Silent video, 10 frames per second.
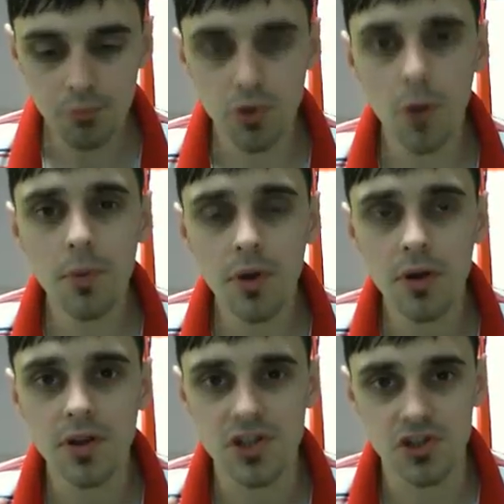
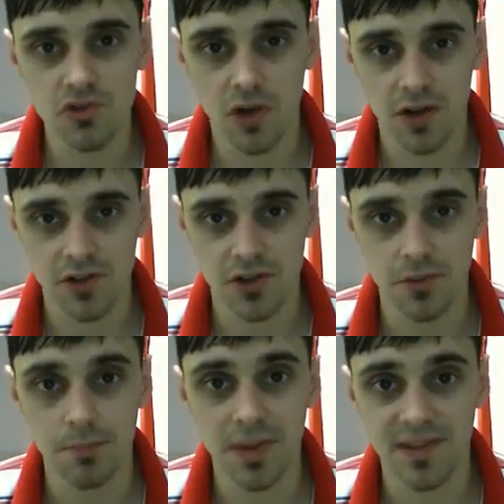proper
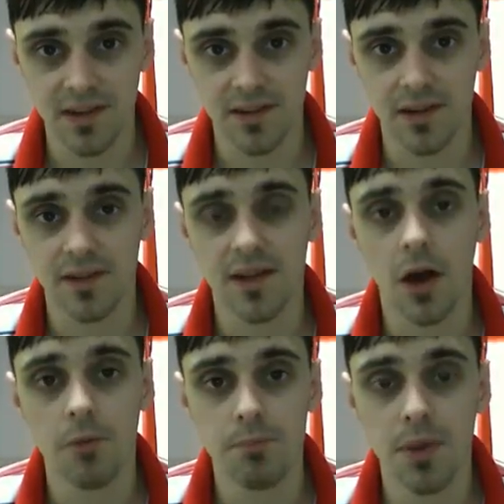structured businesses
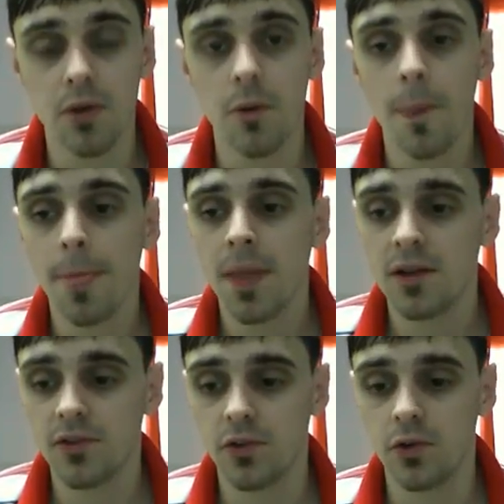that are built
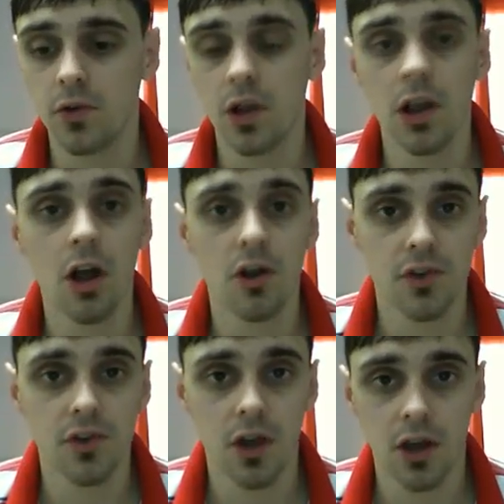to
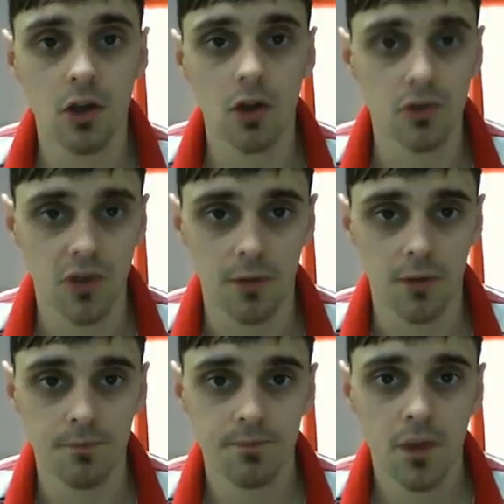last long
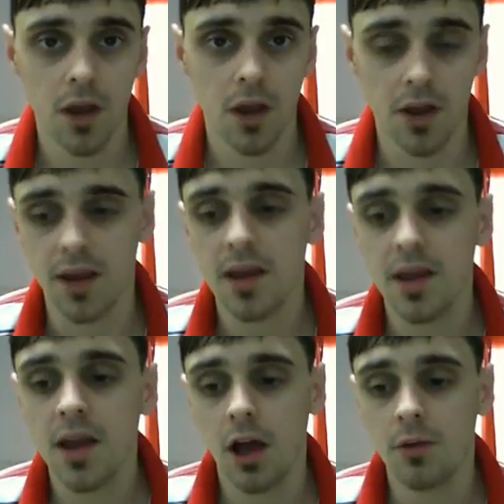term.
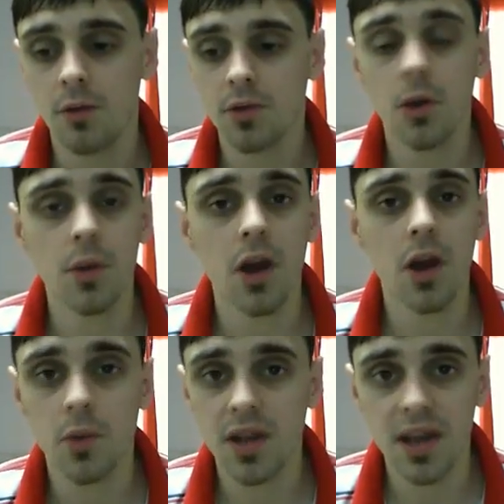Okay,
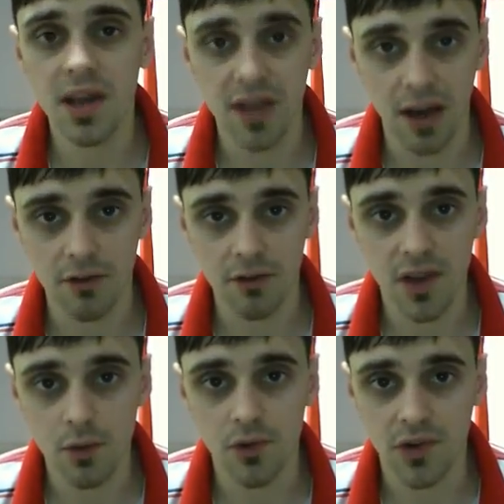we can never
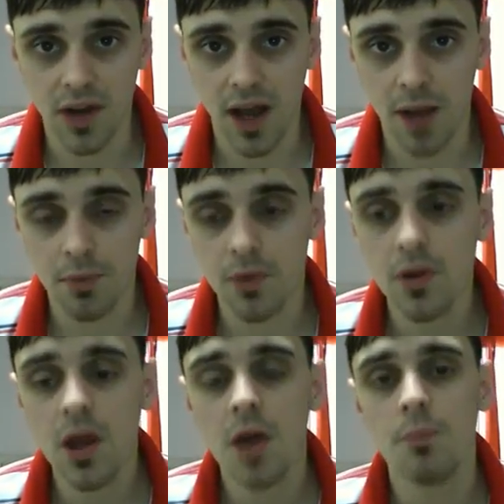guarantee what's going to
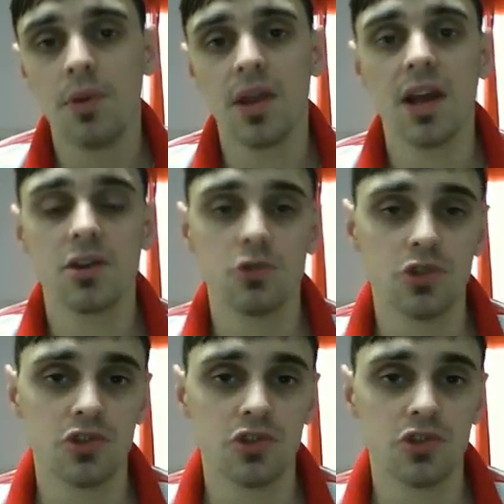happen, but the actual